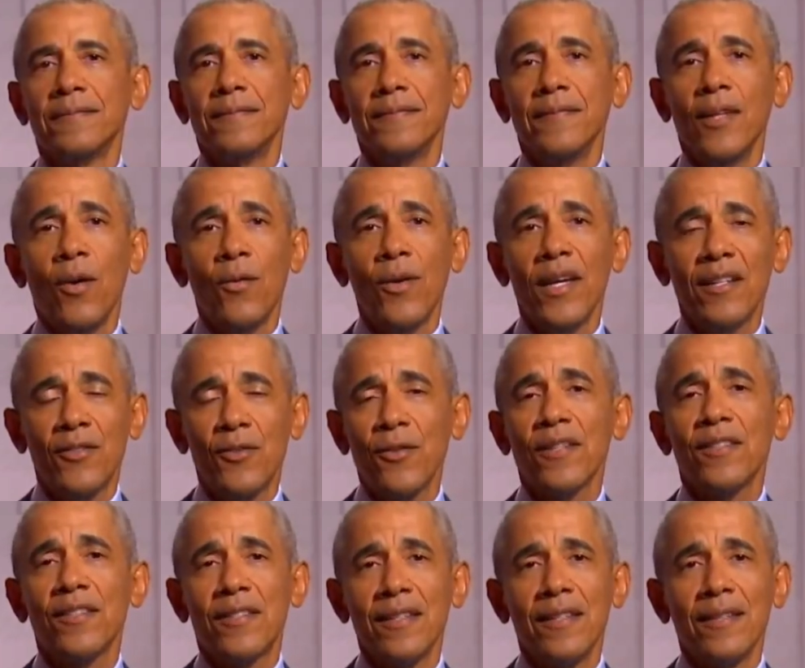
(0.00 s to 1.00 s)
Remember
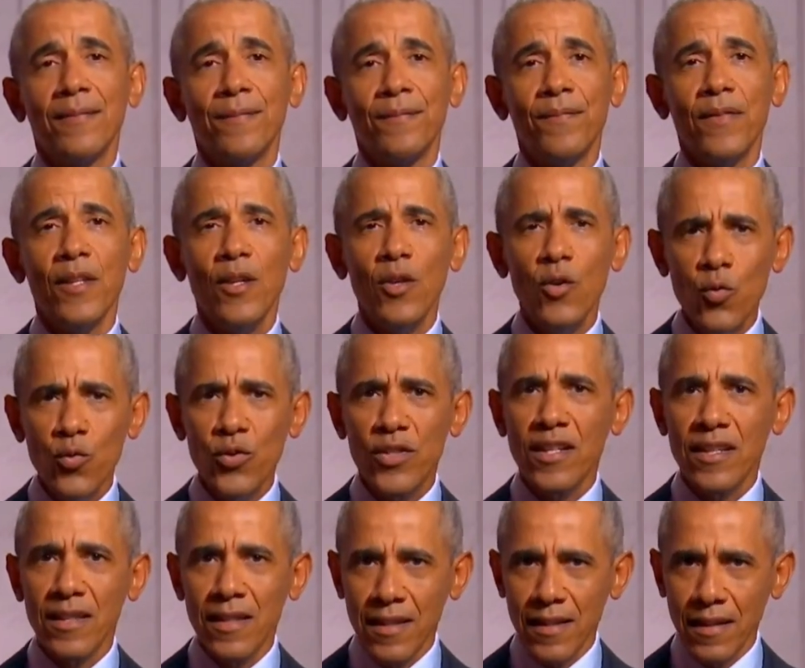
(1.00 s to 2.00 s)
this, we
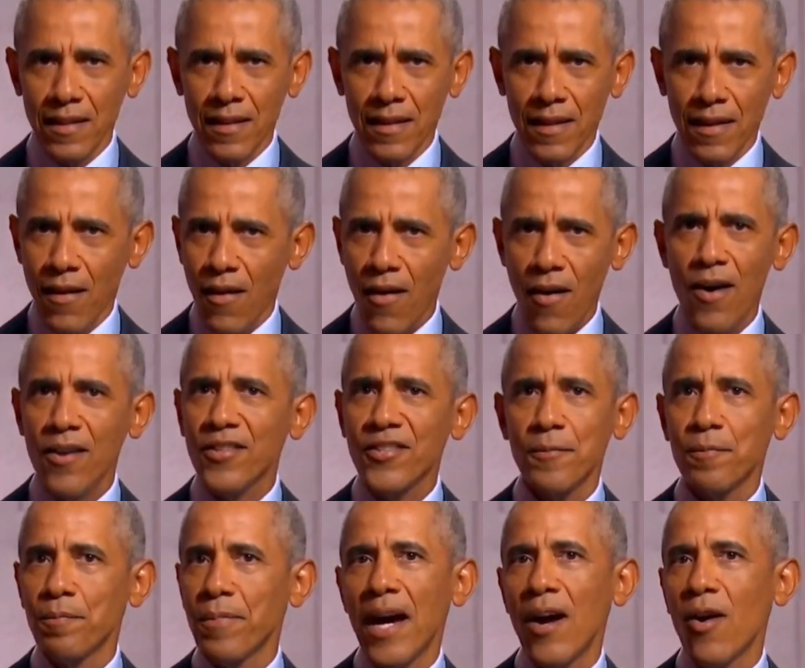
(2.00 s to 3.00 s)
are all here to
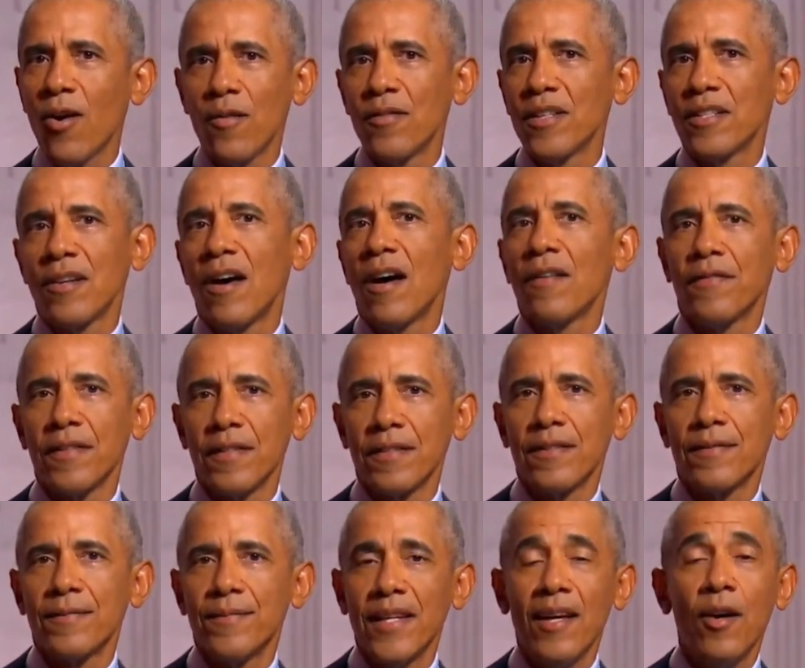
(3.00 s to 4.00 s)
be tried and
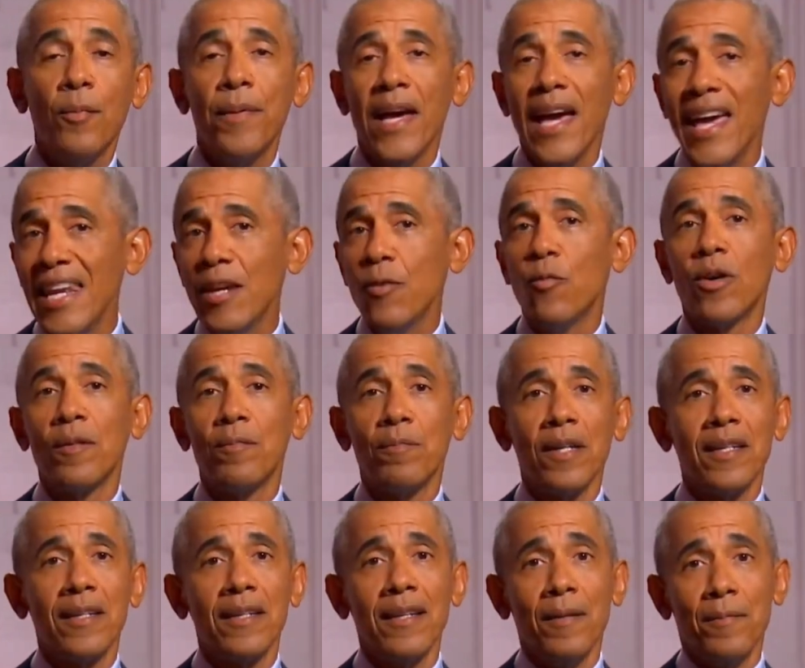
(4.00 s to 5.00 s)
tested. And Michelle and
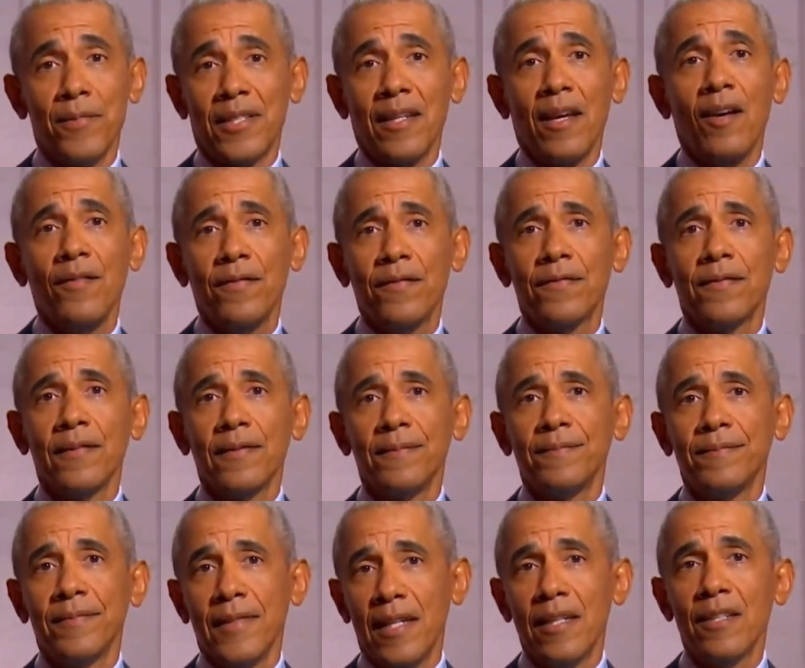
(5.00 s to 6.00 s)
I,
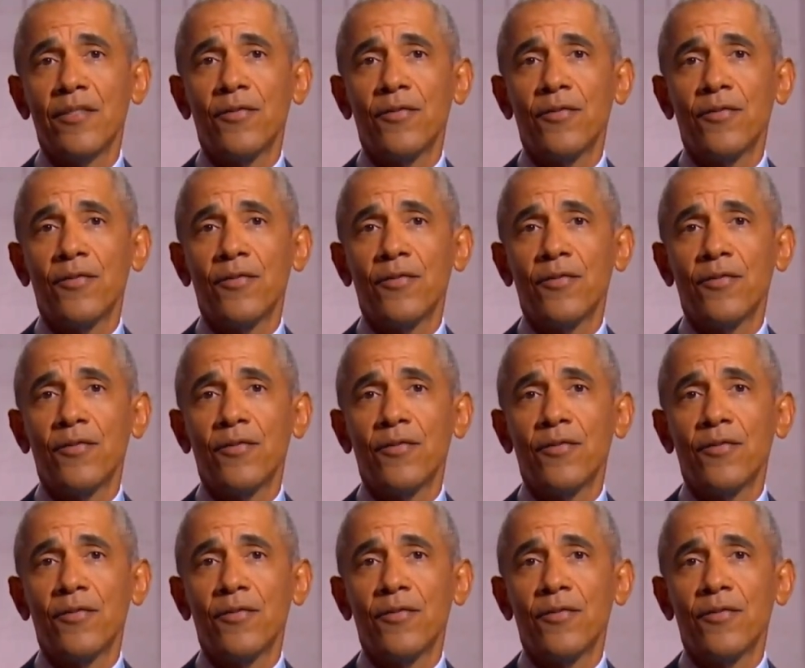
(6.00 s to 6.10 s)
we've been